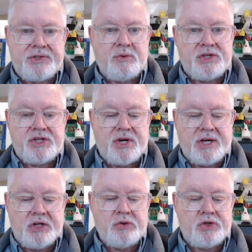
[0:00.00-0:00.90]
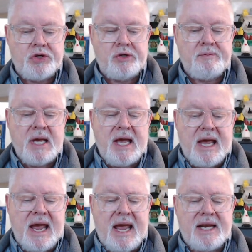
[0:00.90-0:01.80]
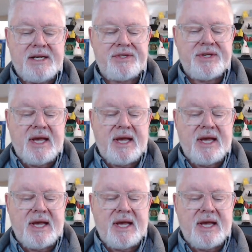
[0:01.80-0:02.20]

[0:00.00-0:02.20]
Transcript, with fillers: which is on YouTube, and it's